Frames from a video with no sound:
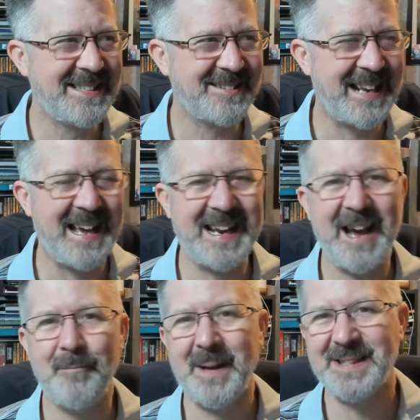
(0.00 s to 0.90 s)
sort of like
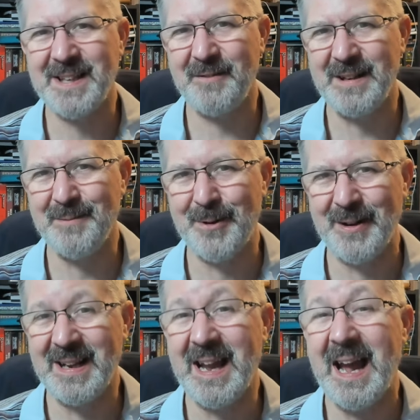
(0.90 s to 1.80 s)
half past seven in the
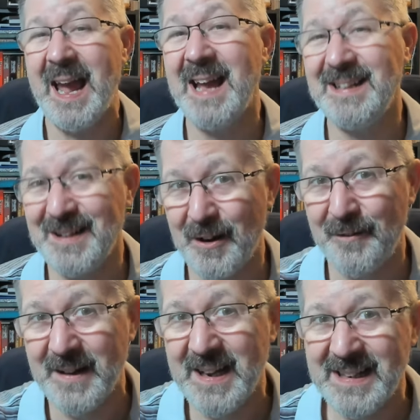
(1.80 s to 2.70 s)
morning i headed off
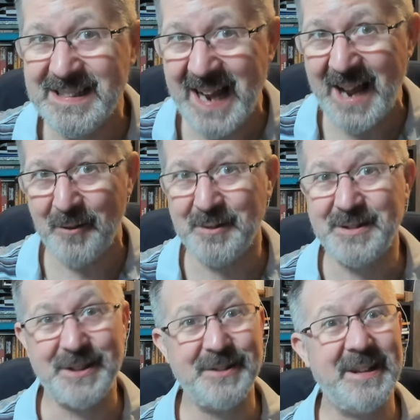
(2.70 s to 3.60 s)
down
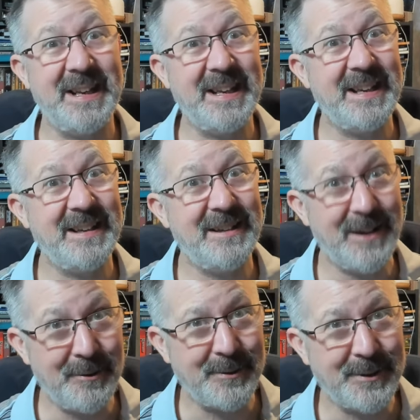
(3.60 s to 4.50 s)
to the
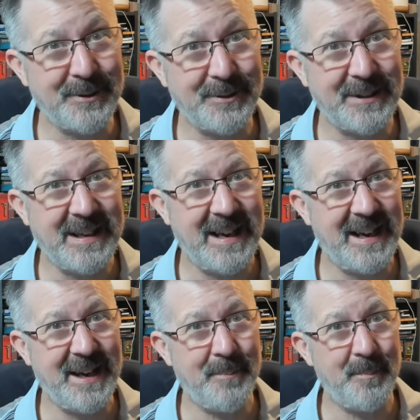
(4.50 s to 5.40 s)
local
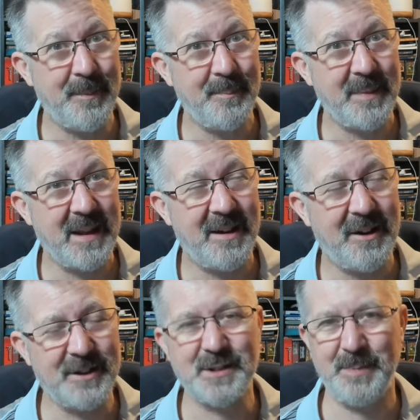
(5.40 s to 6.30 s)
um,
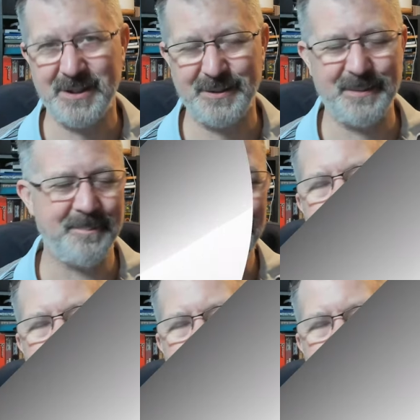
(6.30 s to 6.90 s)
hospital